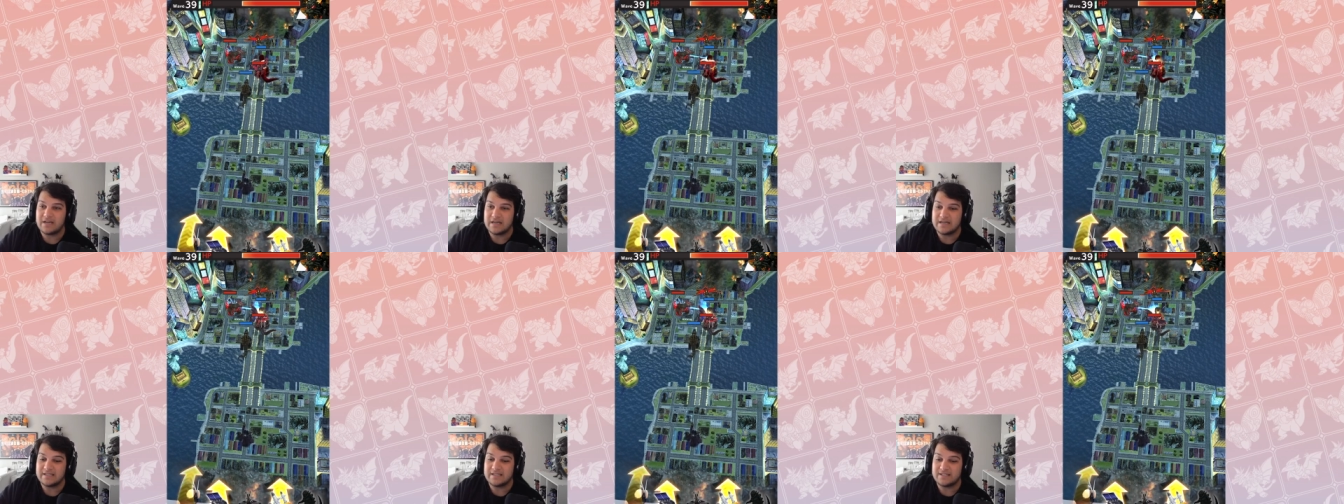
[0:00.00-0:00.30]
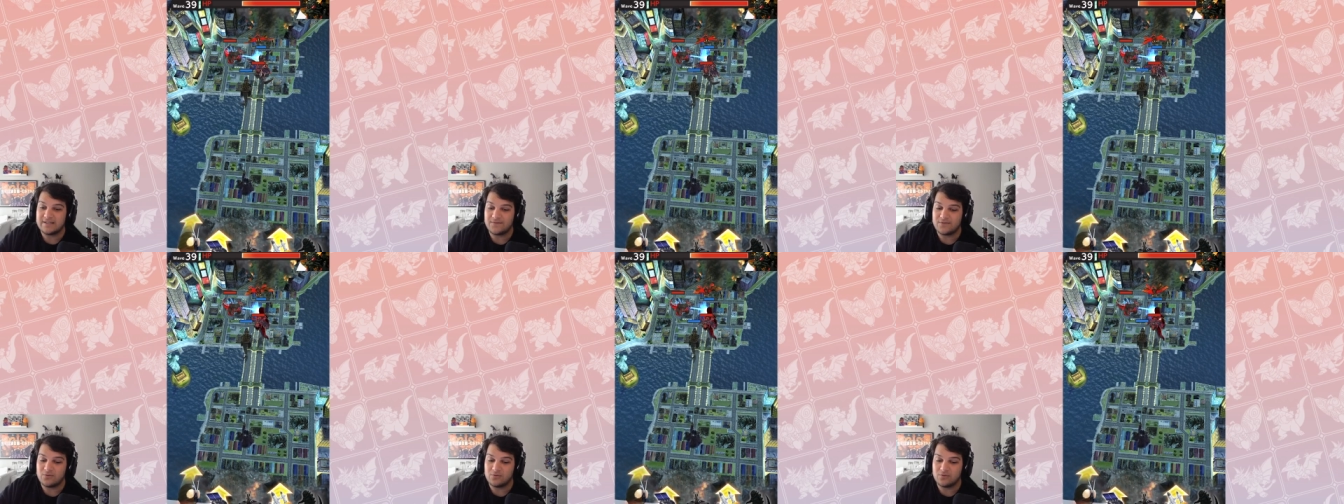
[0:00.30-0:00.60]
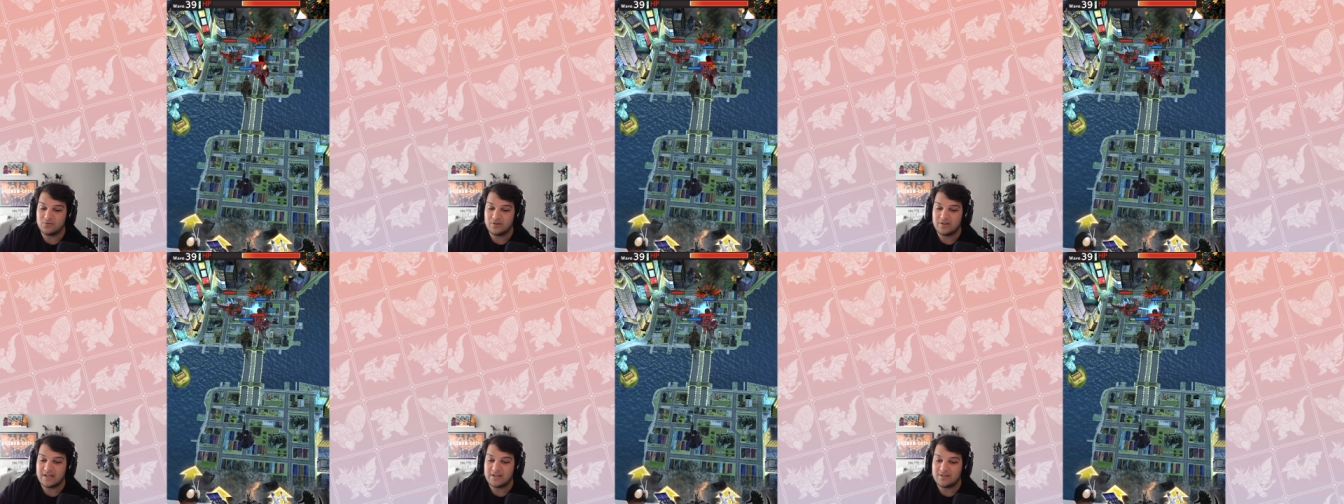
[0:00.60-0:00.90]
Because if you
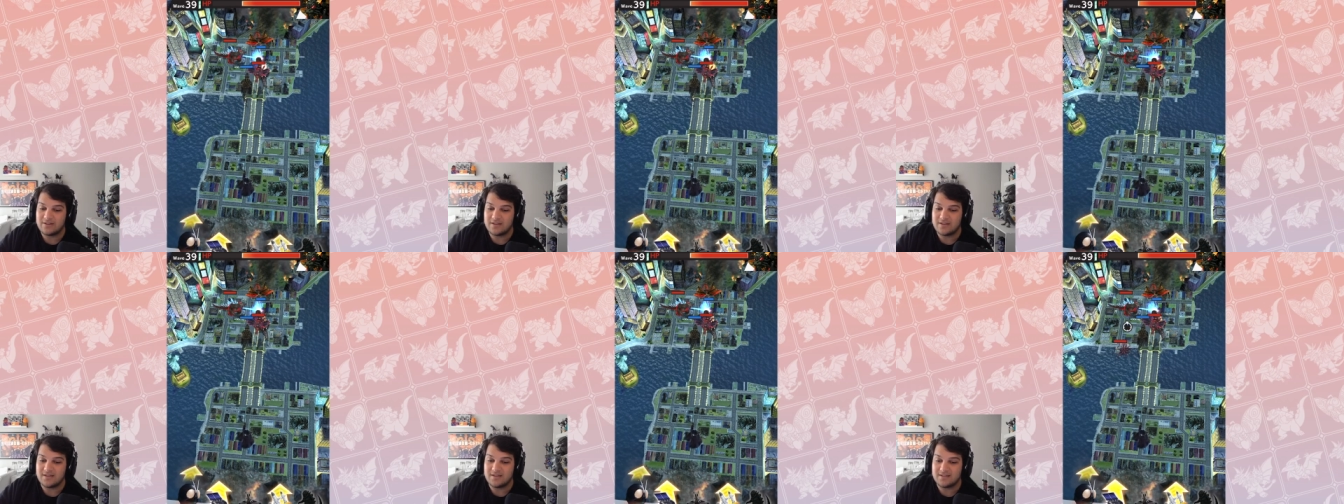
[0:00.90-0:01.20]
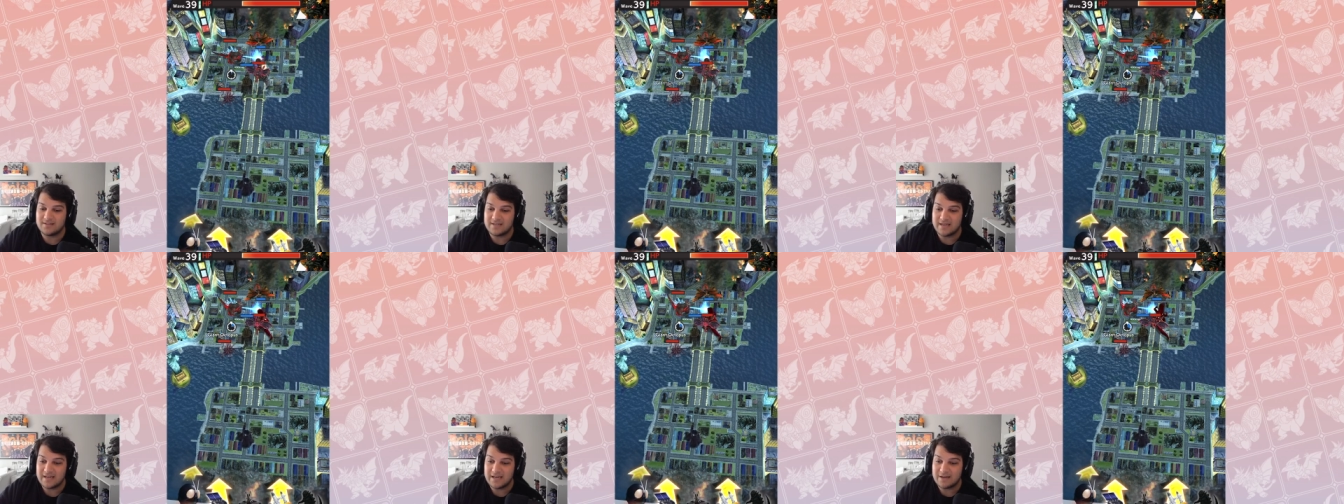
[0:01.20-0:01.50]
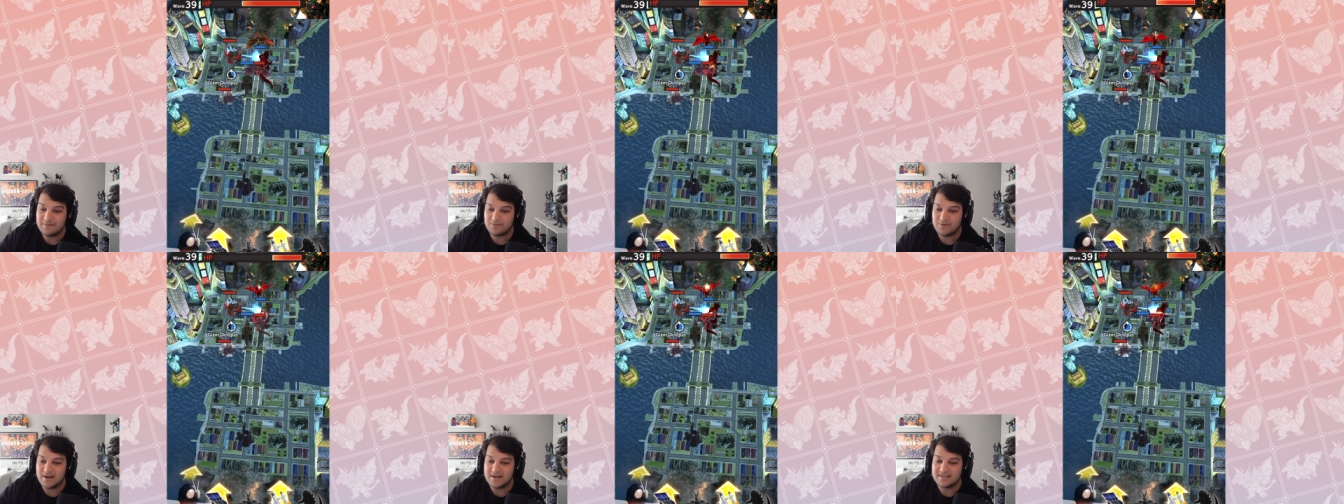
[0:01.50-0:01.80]
look at the
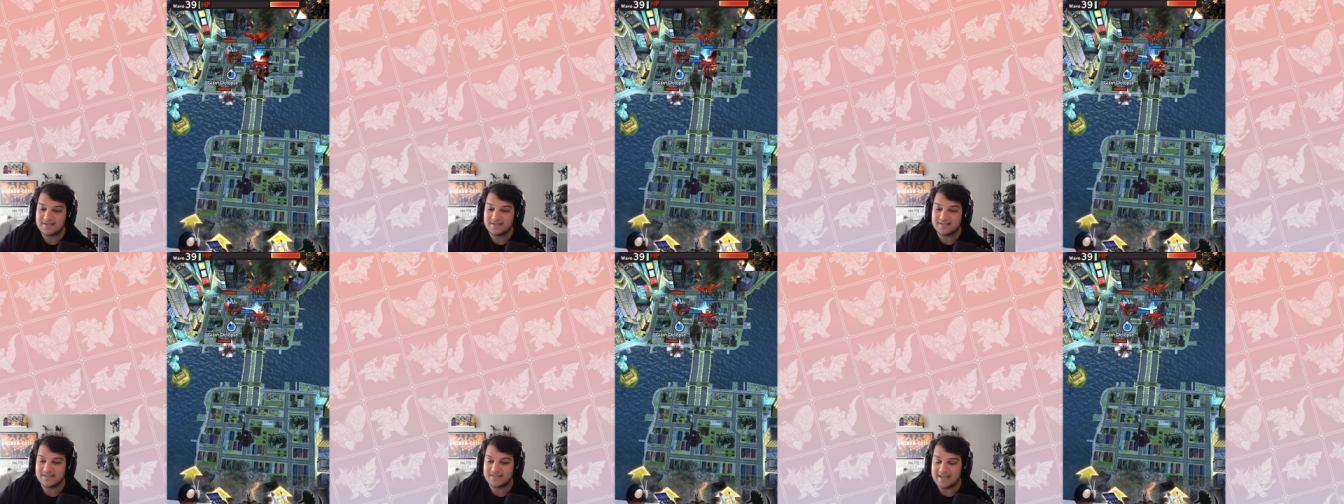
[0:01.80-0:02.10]
ticket prices,